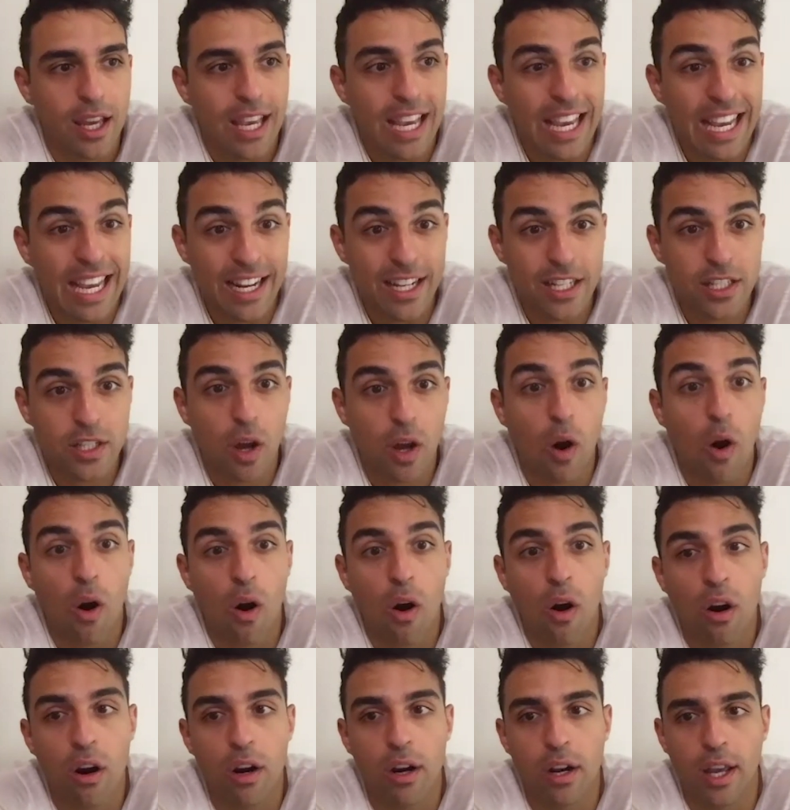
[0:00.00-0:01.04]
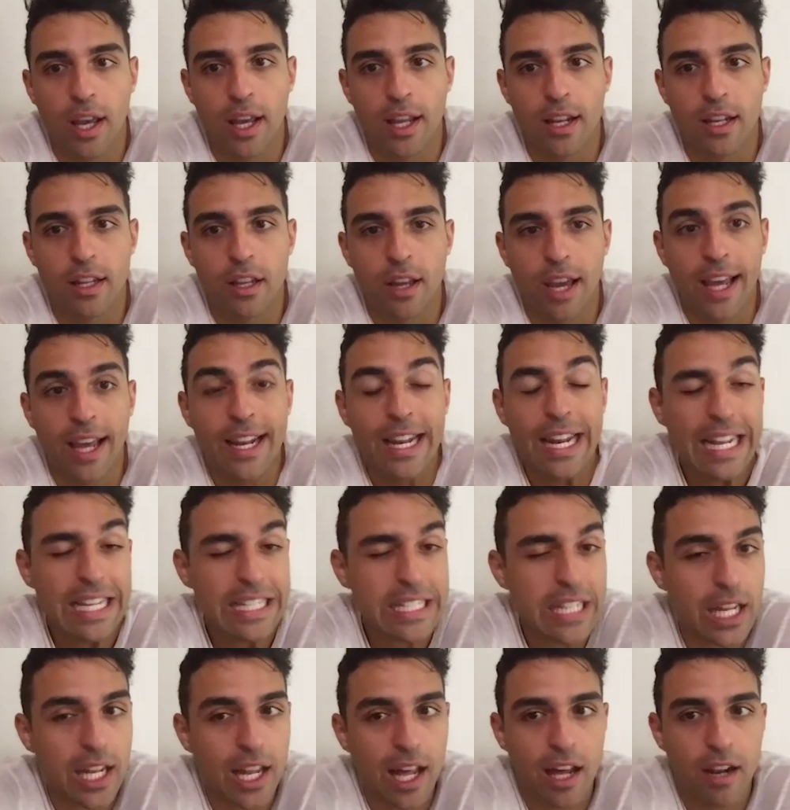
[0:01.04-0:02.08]
it is hard, and it
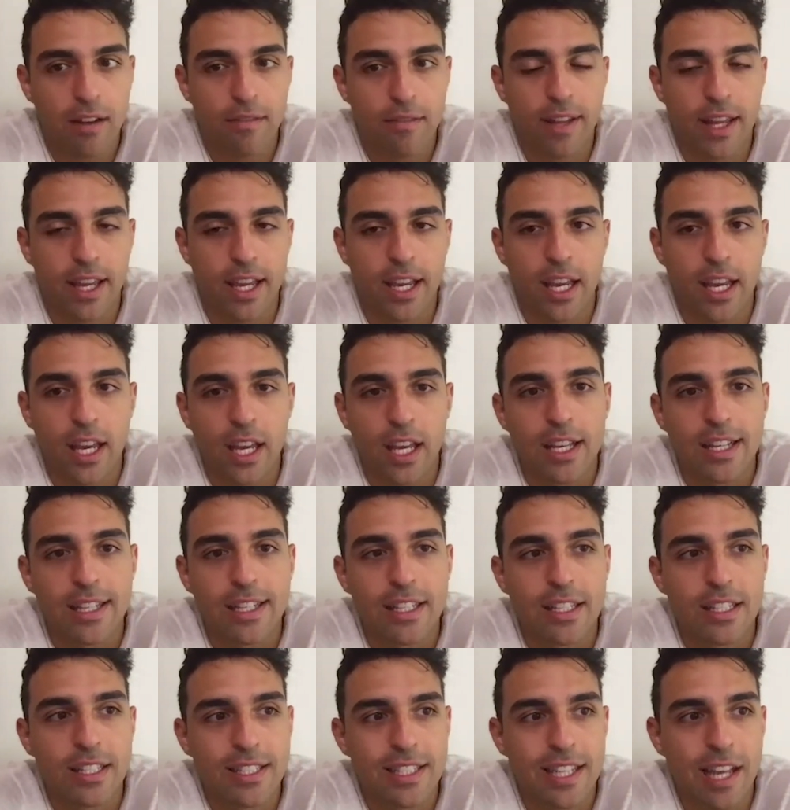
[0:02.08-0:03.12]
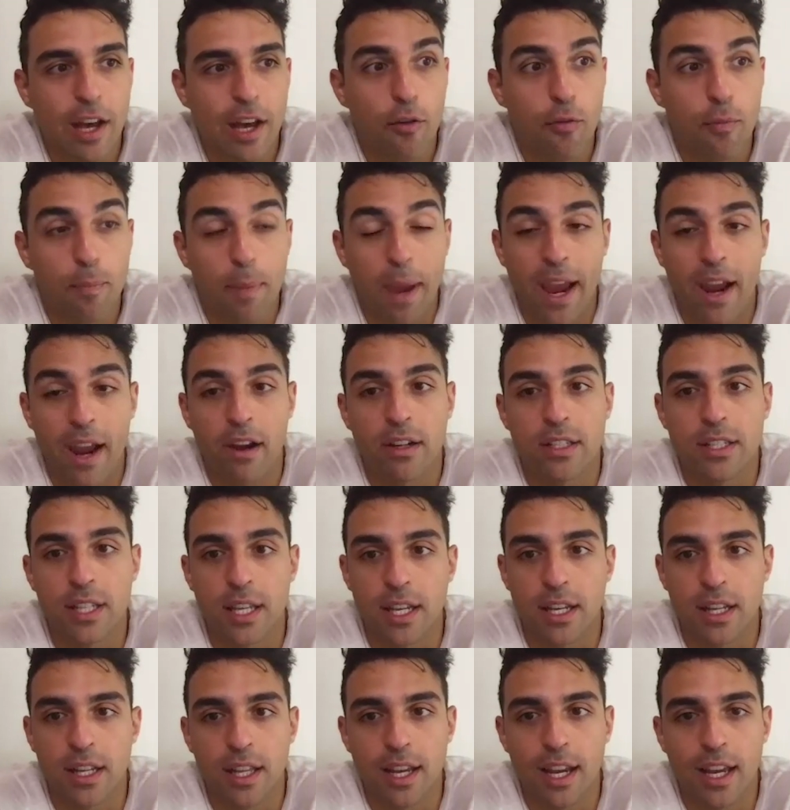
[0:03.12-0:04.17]
is a lot of like
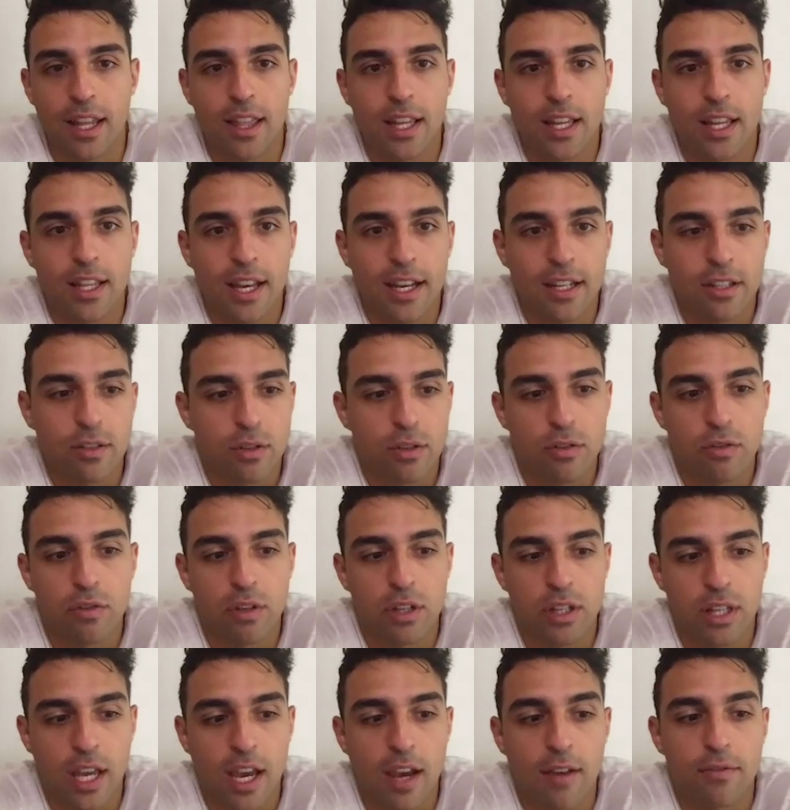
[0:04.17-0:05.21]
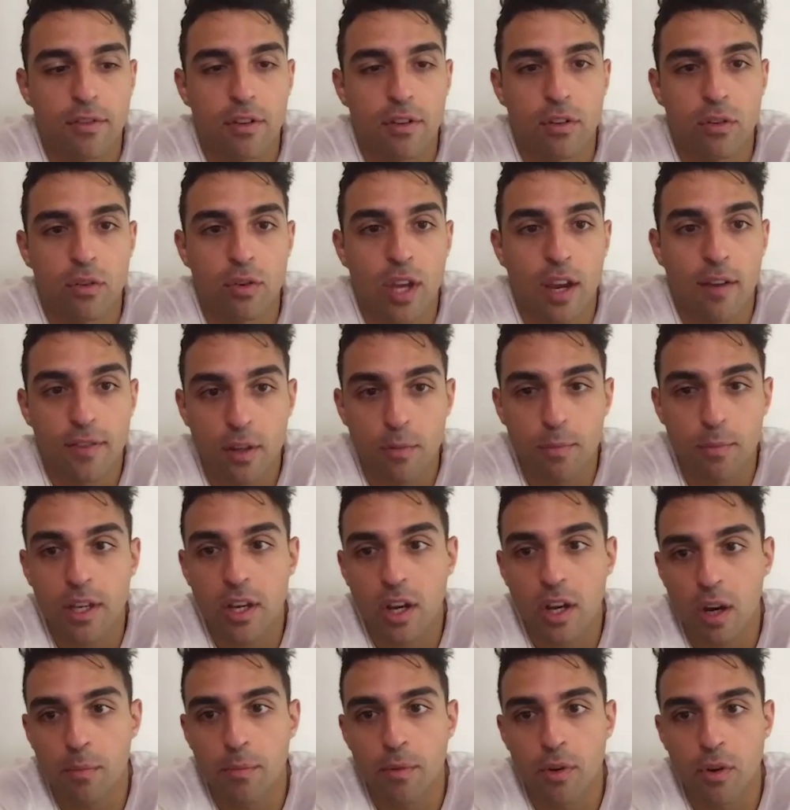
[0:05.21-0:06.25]
self-parenting. Like, I think that's what you really have to do. You have to
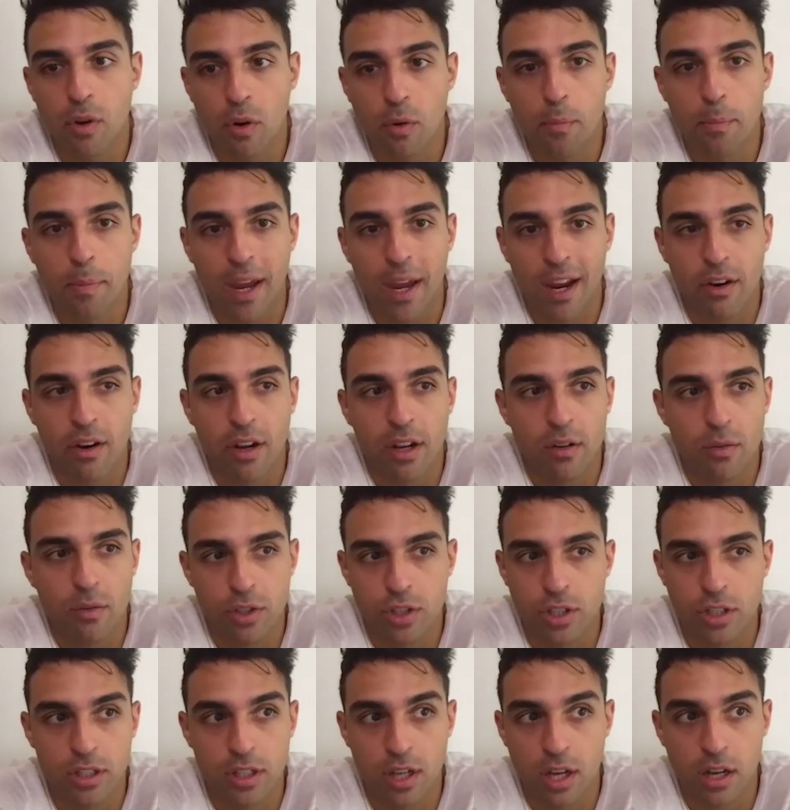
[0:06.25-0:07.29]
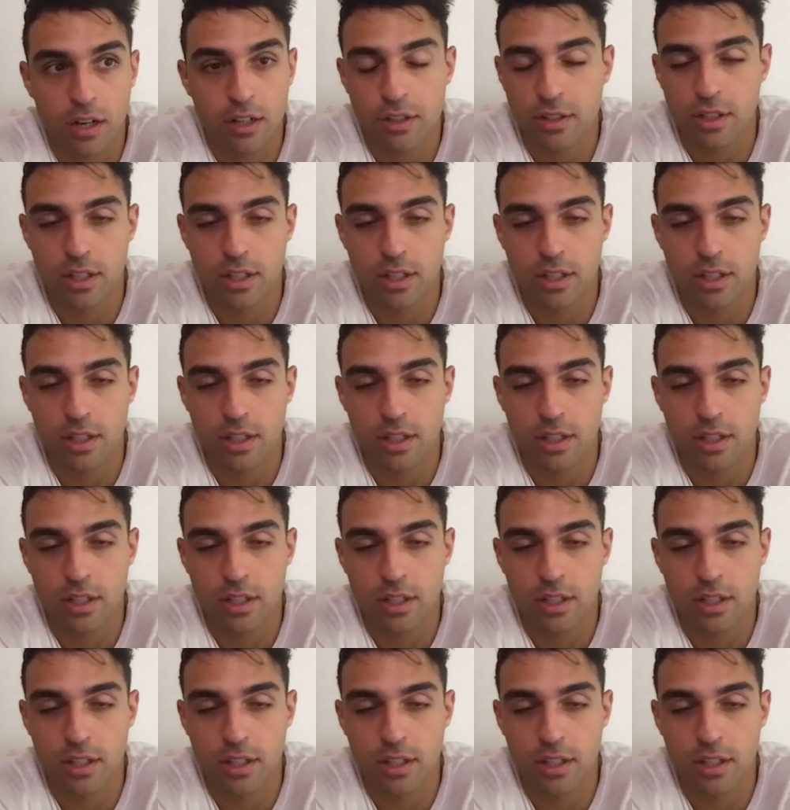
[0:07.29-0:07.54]
become your own parent, which is honestly the